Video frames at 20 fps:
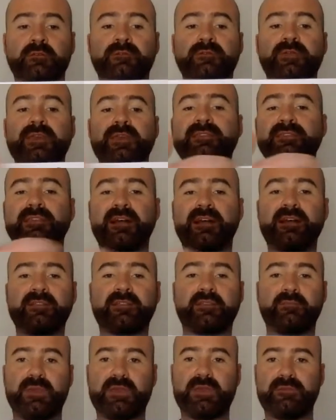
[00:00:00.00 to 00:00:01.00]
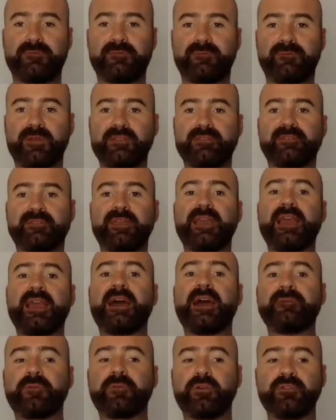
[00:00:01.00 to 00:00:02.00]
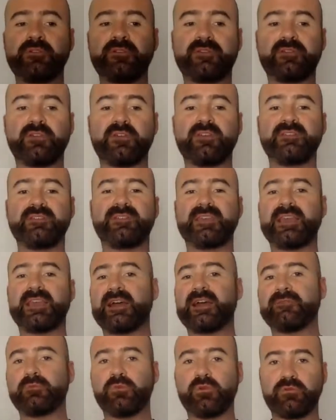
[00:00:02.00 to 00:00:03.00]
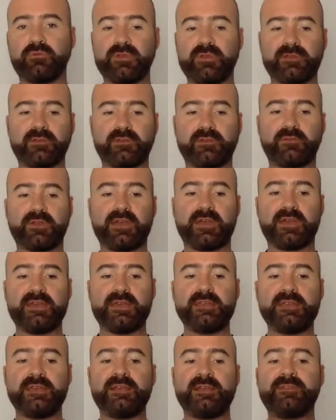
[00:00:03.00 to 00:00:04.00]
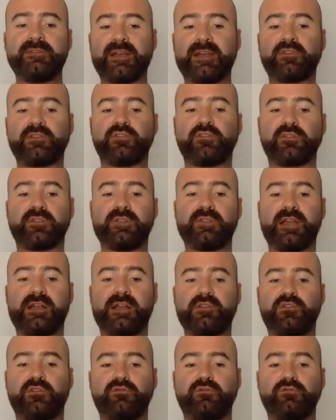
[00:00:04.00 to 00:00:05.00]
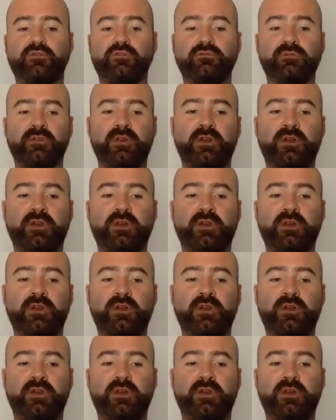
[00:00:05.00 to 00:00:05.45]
they start to make friends. They have concerns, they have worries, okay? That's just natural.